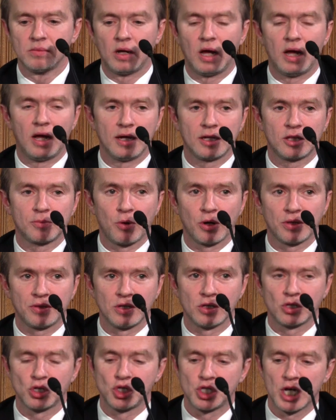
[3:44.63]

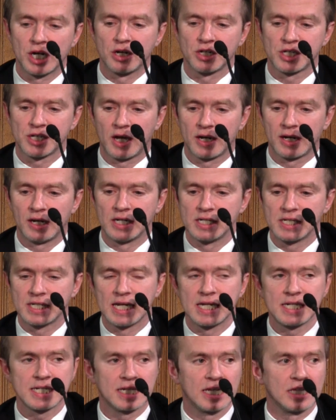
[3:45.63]
expresses genocidal
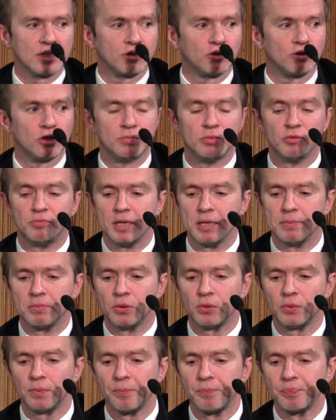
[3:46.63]
intent against a group of
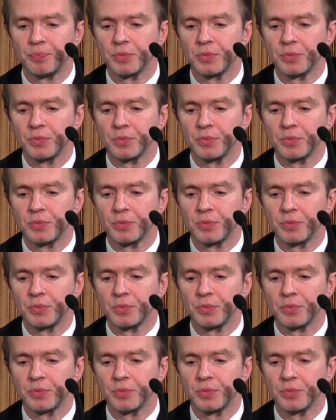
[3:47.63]
people,